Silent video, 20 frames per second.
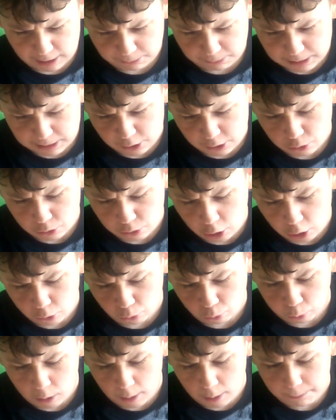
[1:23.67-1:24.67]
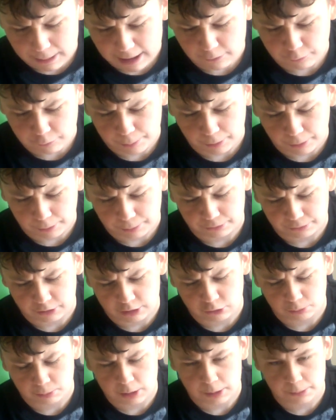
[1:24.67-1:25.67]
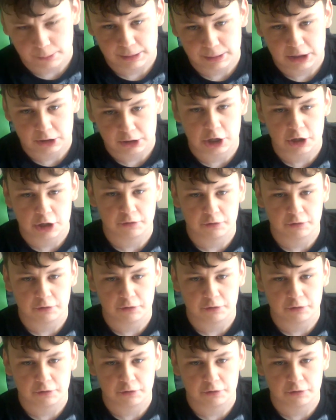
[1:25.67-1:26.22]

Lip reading: who knows what powerful properties might be unearthed.